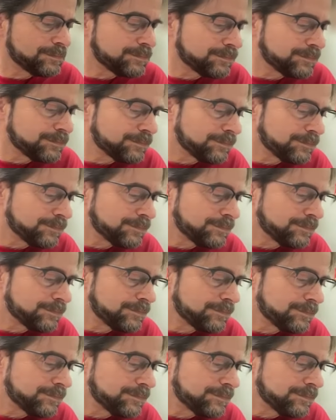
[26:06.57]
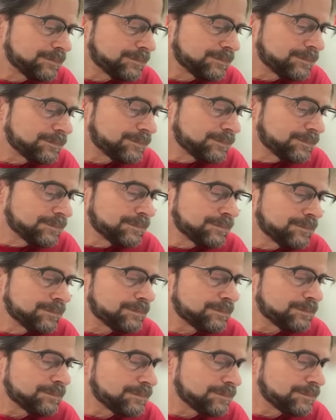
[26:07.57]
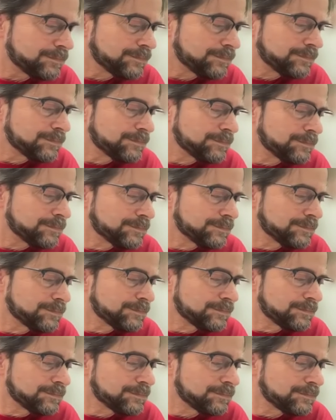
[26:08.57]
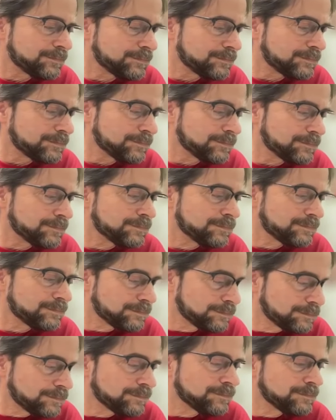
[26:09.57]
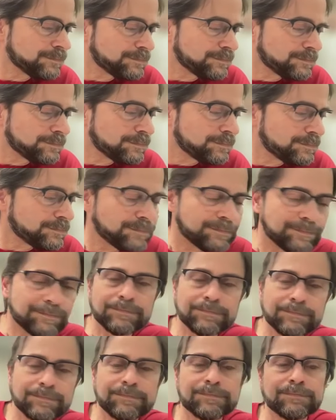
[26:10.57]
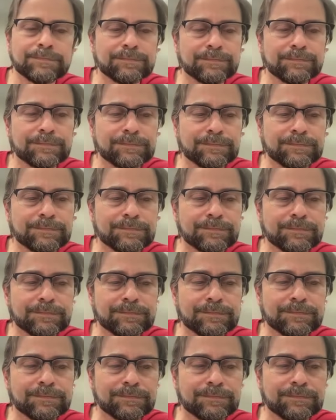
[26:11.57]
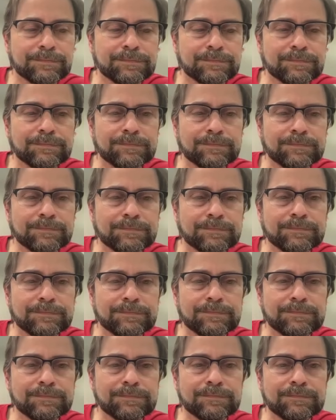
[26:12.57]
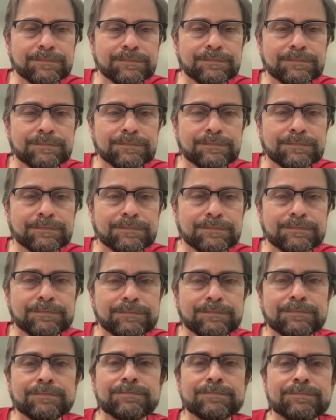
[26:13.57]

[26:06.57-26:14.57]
No words are spoken by the person on screen.